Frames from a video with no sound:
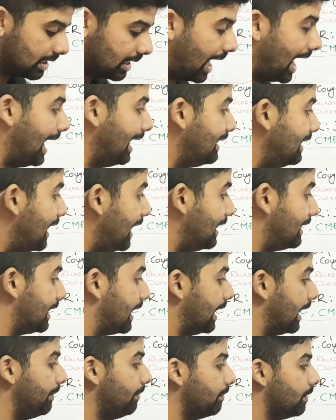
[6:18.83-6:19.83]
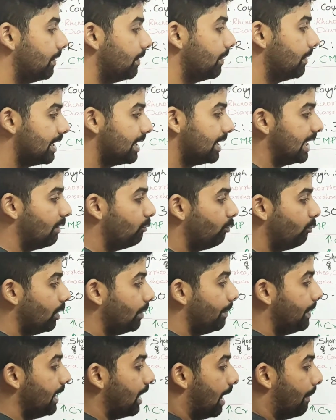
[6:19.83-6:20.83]
At that time, there will
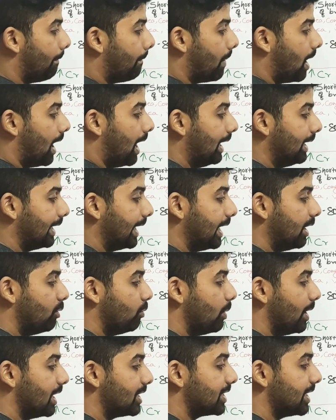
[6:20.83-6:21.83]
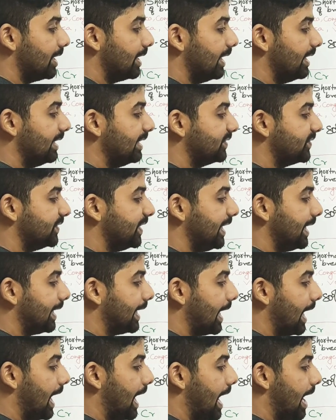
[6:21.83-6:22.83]
be a marked elevation in the
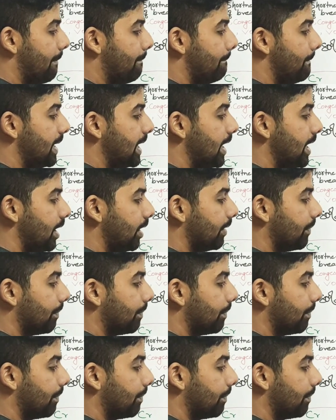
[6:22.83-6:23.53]
CKMB